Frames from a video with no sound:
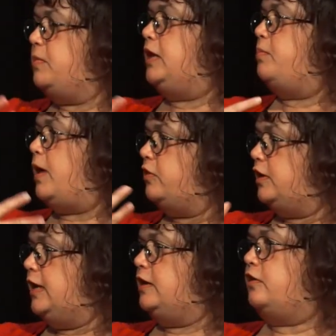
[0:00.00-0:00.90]
mean about the
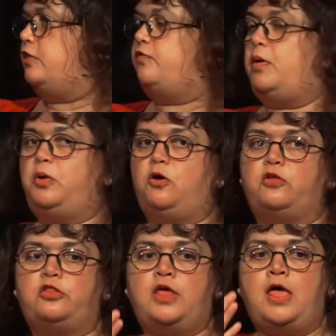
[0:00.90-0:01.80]
neatness of her
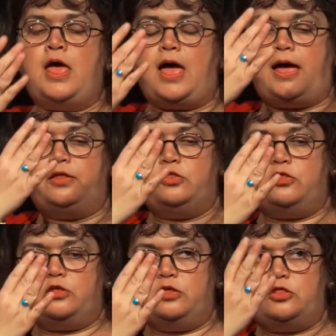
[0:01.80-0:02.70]
plots.
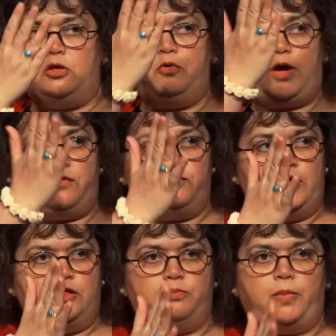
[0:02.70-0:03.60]
And she will have
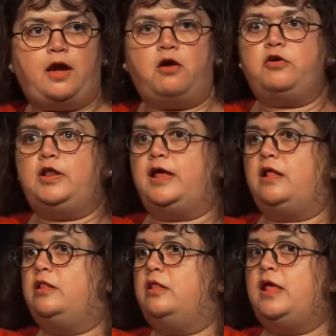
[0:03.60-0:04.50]
these
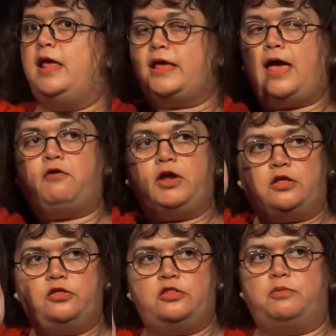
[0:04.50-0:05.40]
parallel
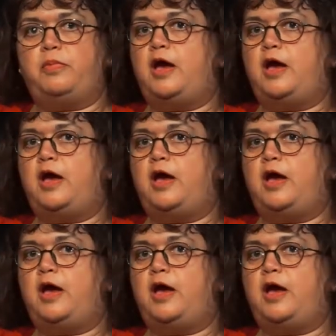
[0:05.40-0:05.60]
characters and